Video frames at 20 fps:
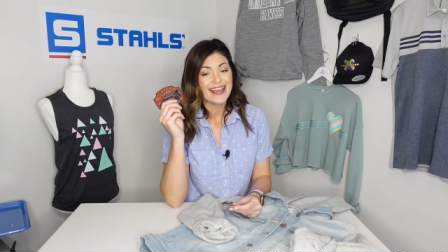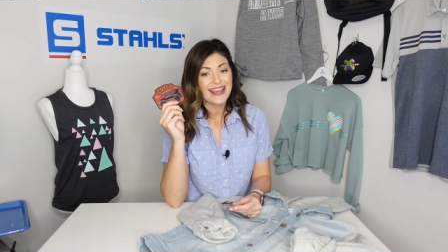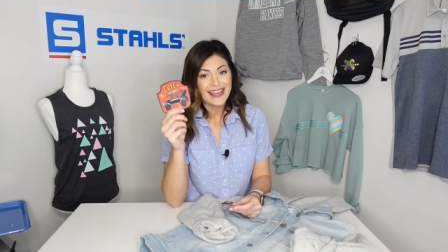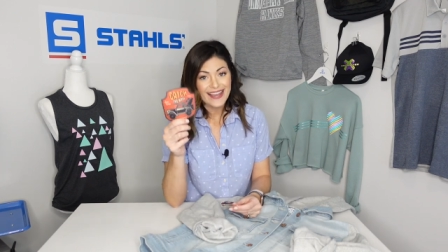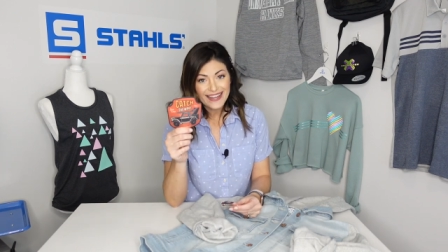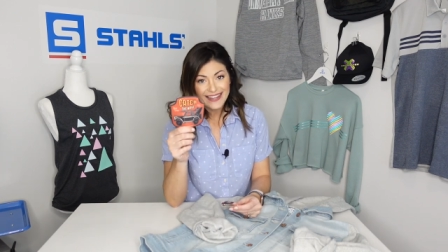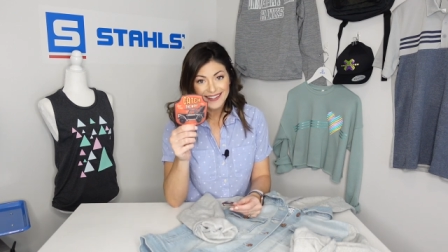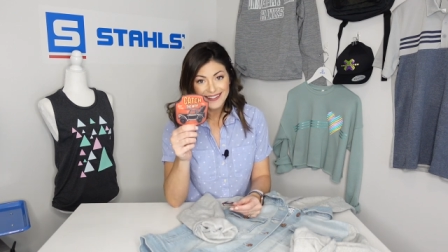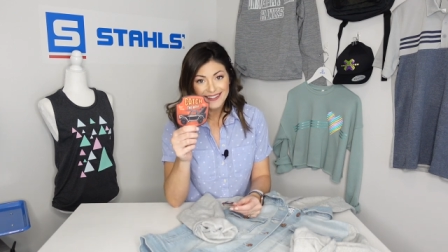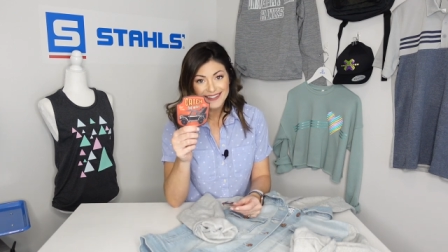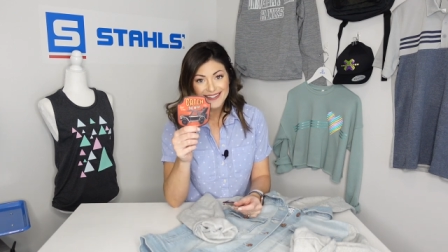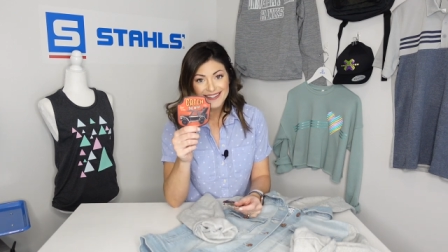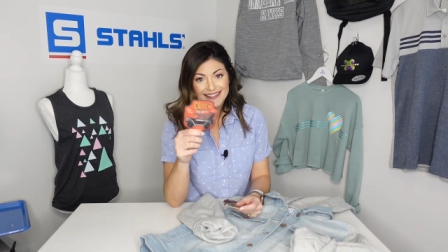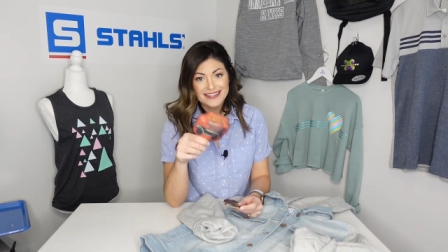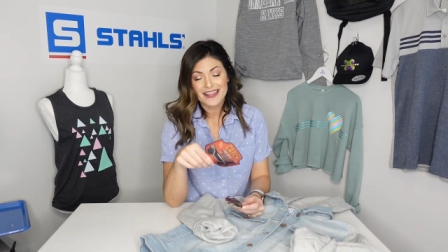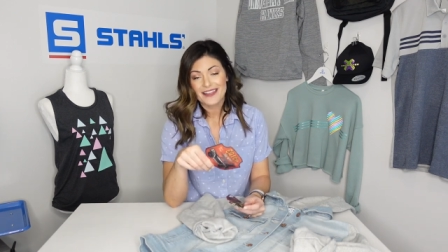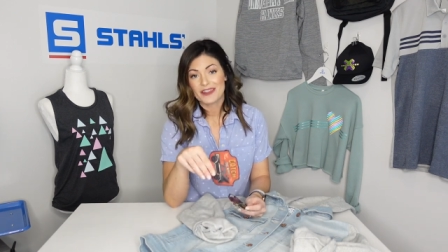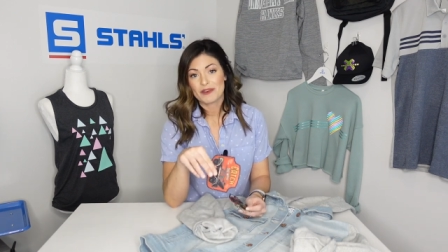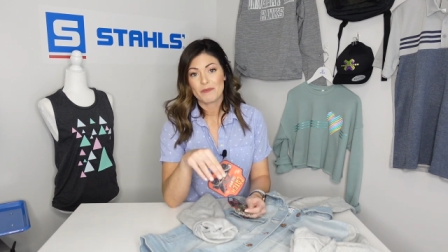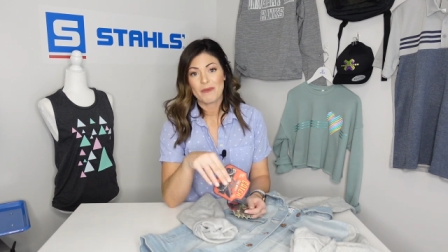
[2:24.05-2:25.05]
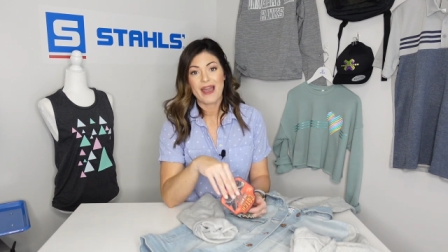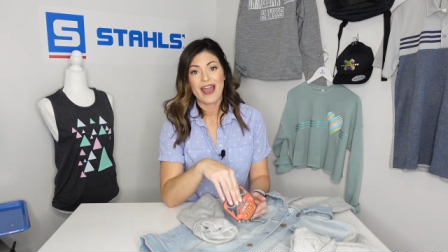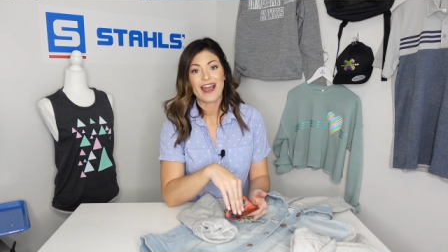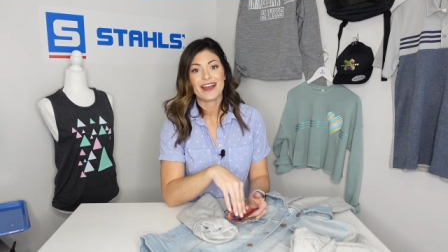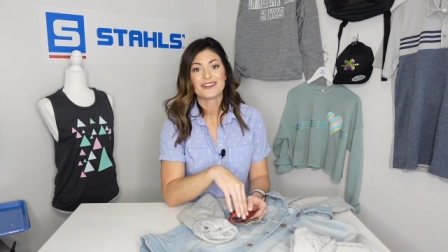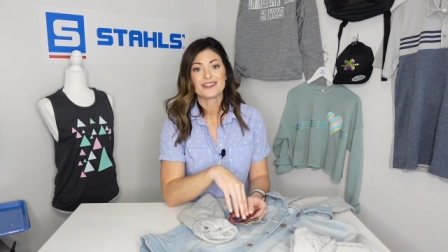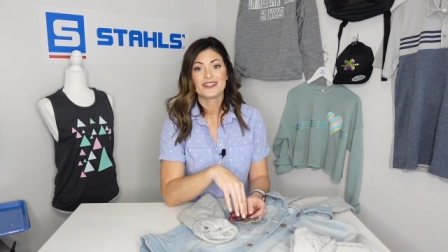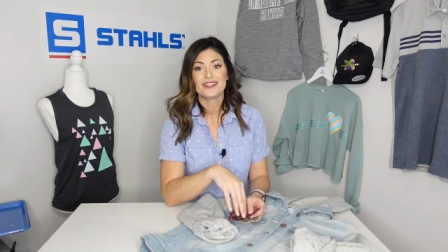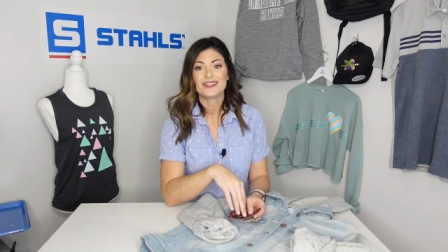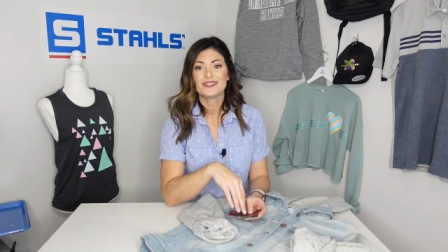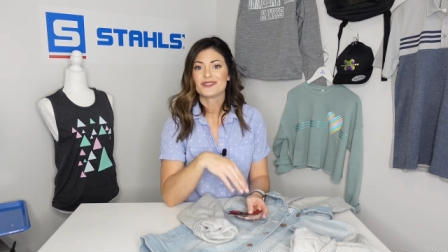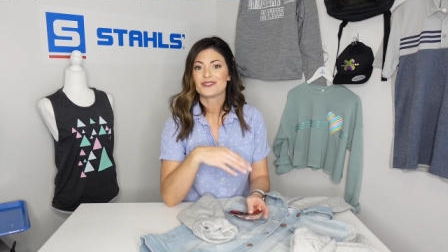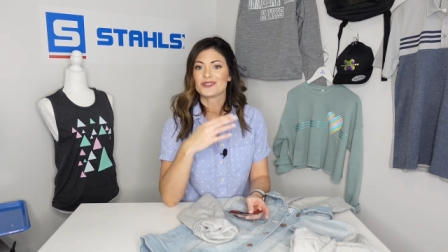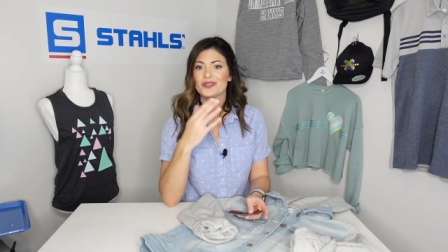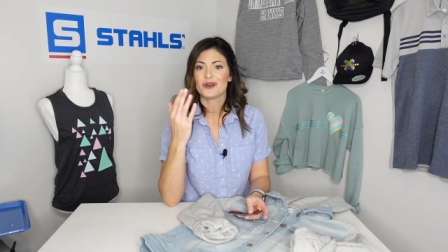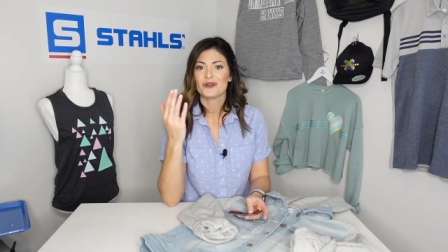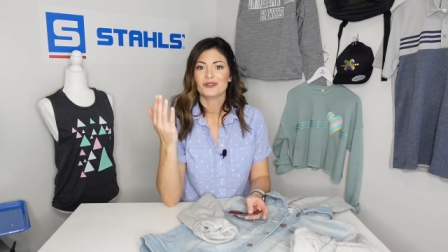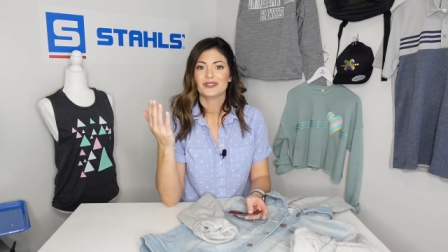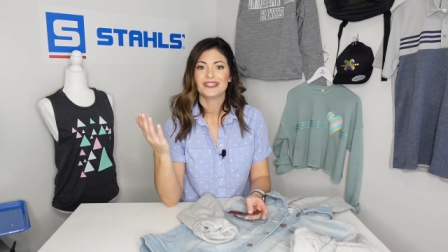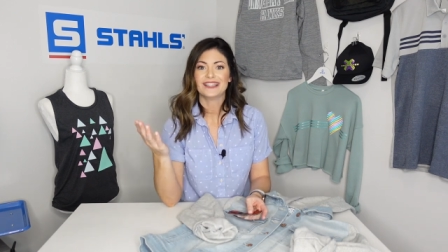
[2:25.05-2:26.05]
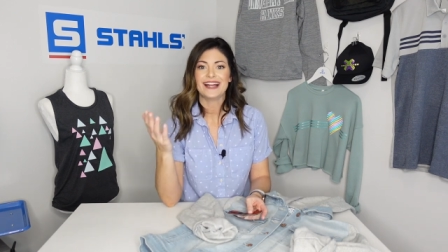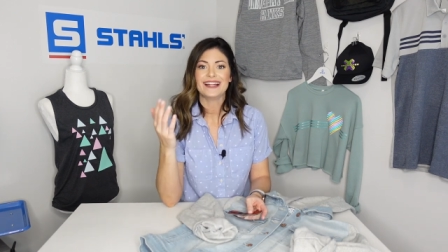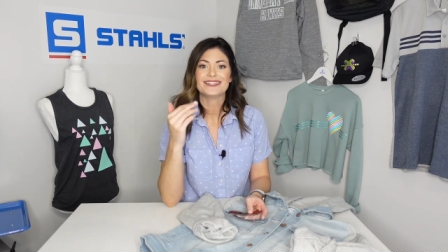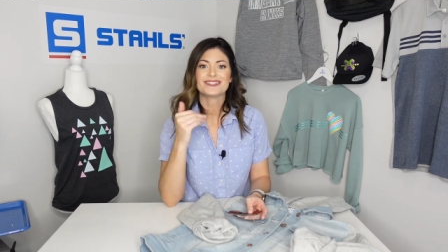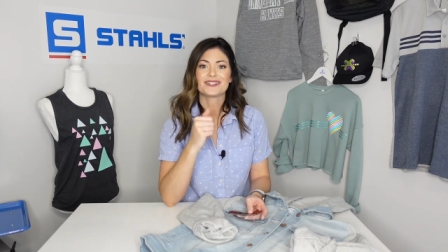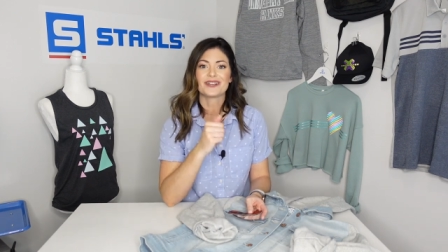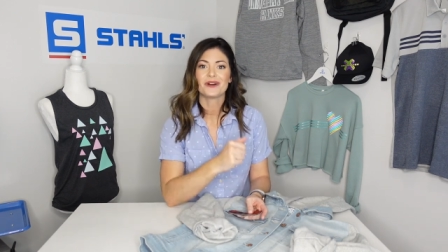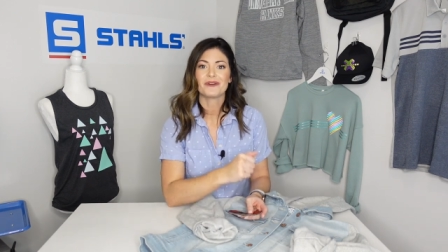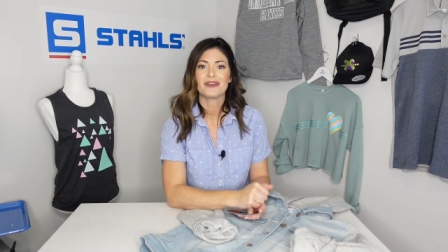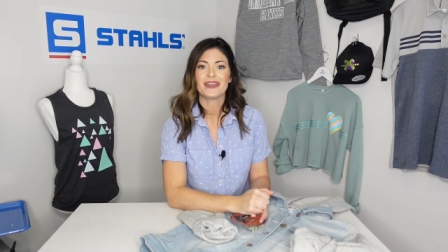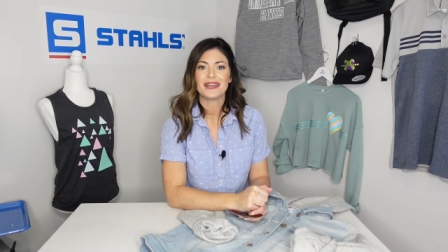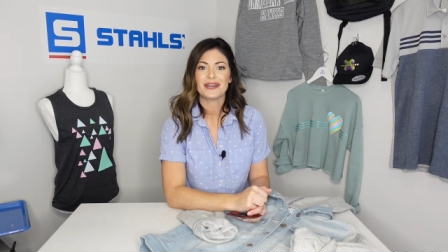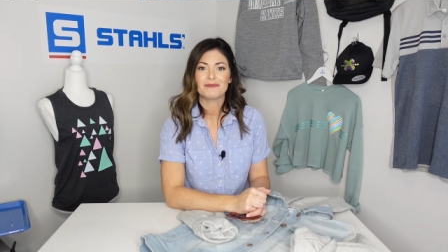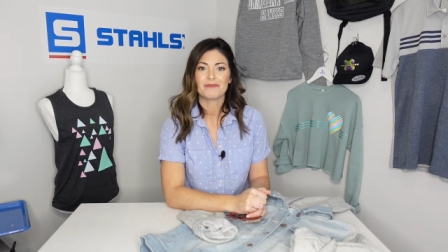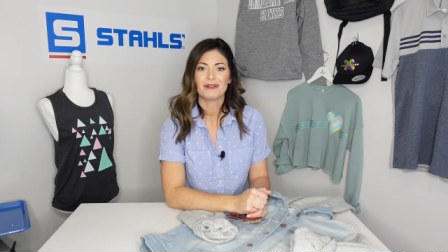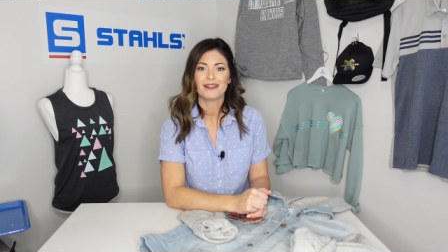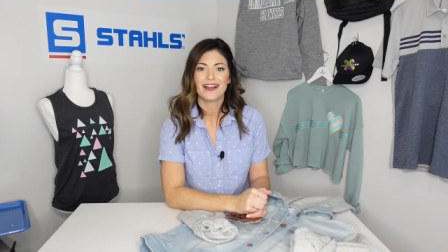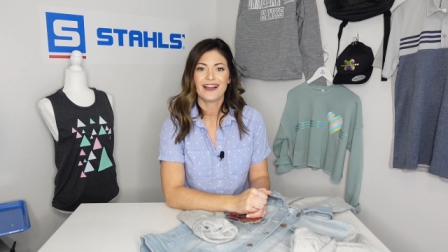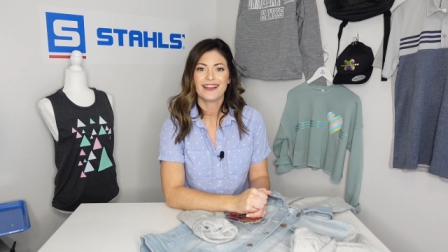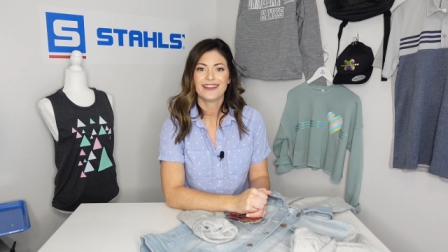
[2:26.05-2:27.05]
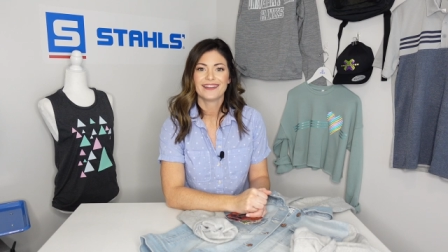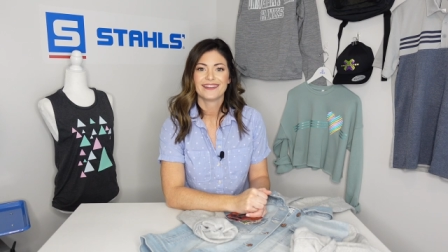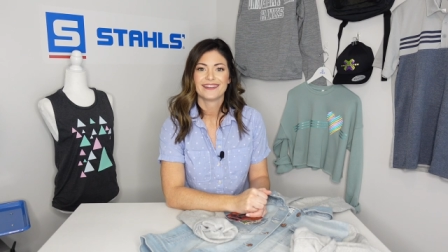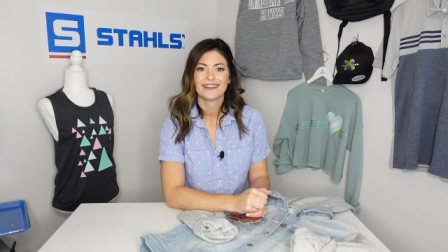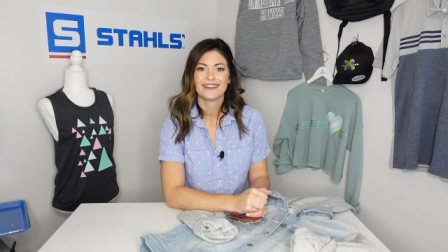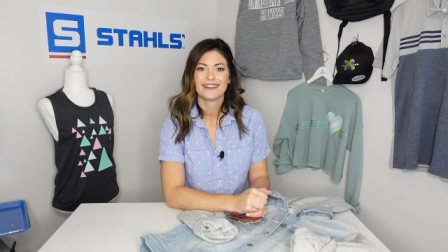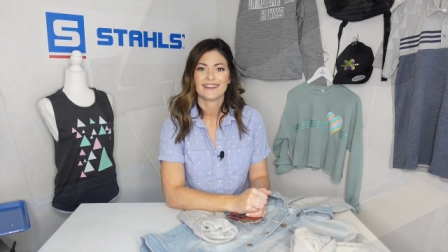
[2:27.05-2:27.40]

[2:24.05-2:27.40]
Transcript: and the patches, so let's go heat apply.